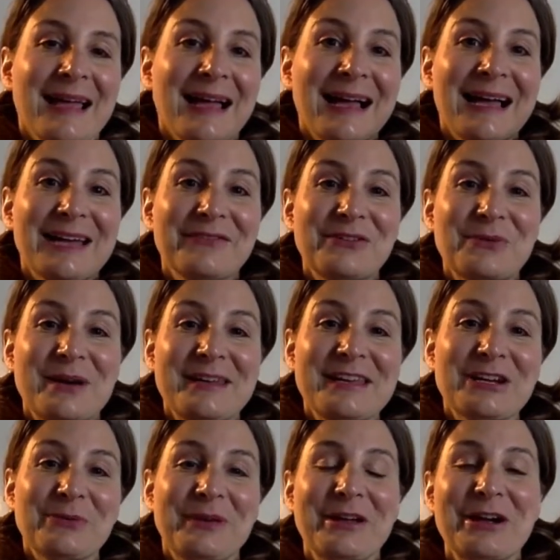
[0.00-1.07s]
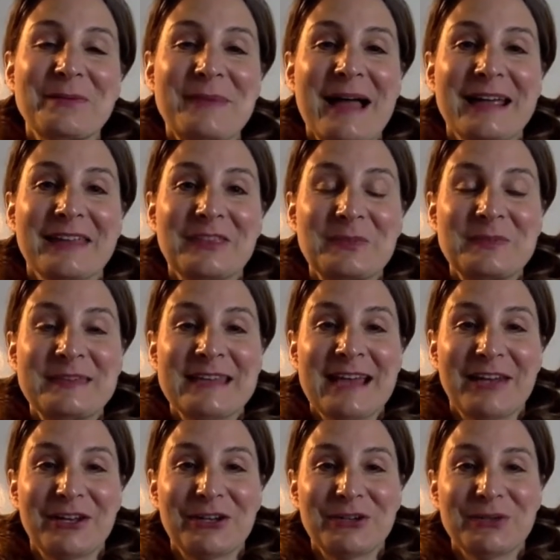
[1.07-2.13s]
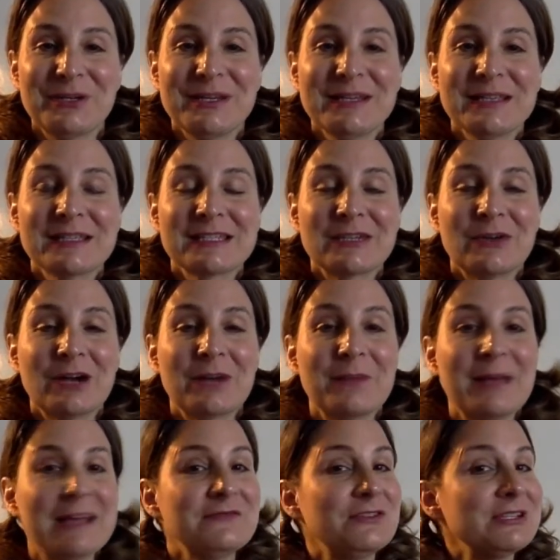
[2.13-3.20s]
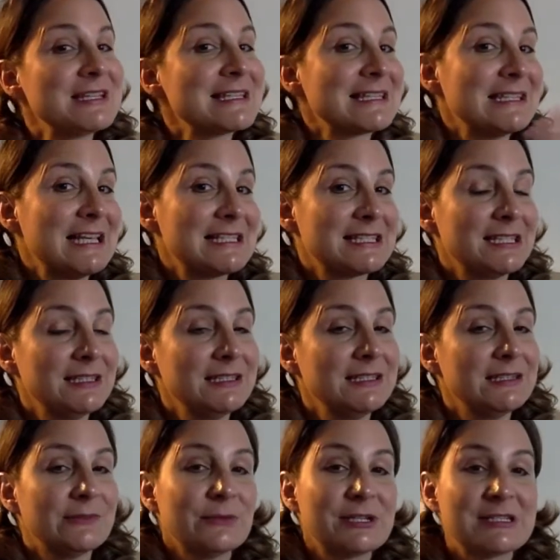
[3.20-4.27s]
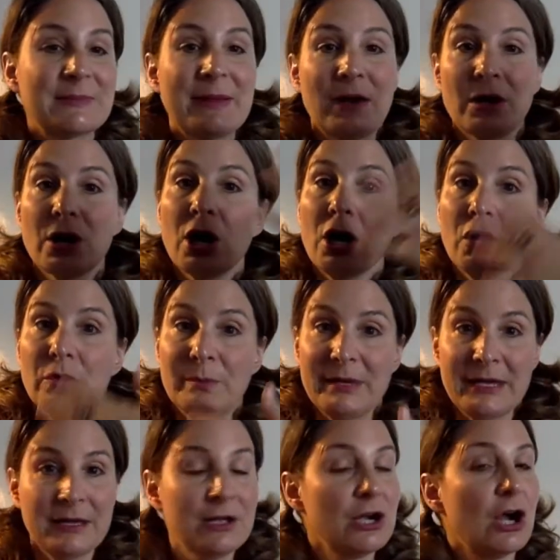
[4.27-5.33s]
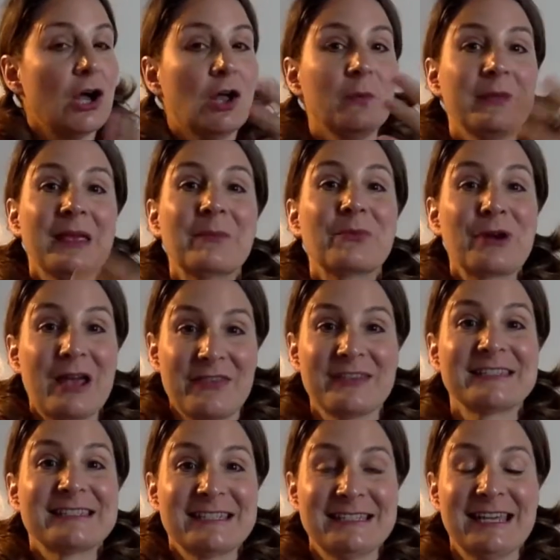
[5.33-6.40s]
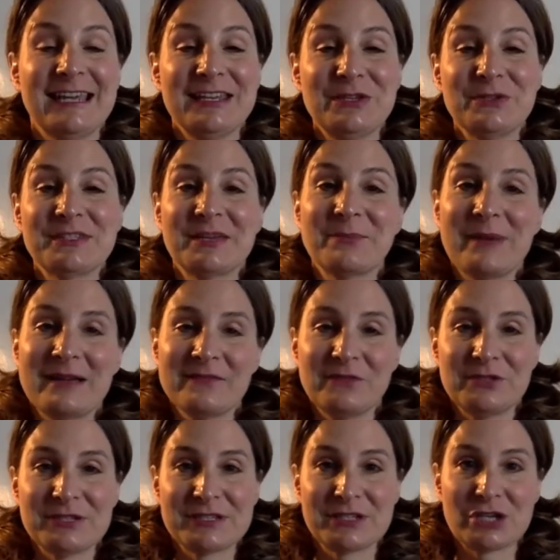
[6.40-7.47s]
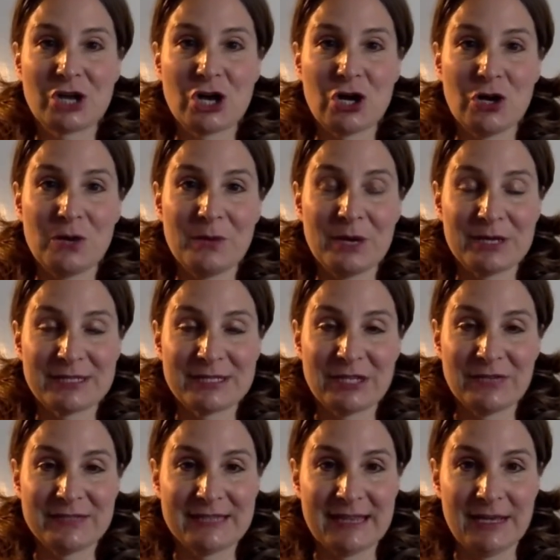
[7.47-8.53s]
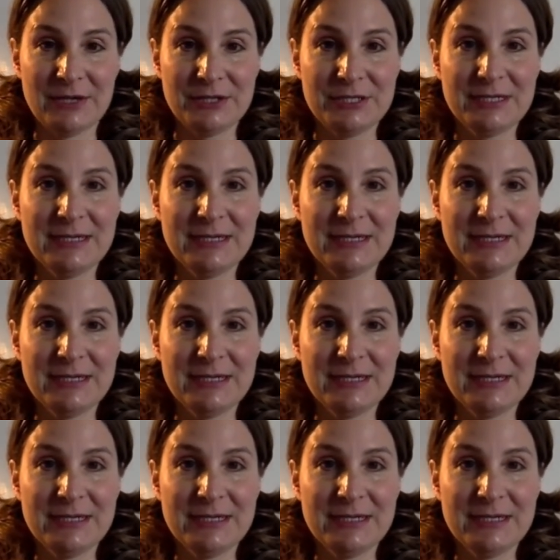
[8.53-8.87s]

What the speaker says: Hi everyone, here we are back at the piano. So our mindfulness lesson was about calming breaths today, using mindfulness to calm ourselves down.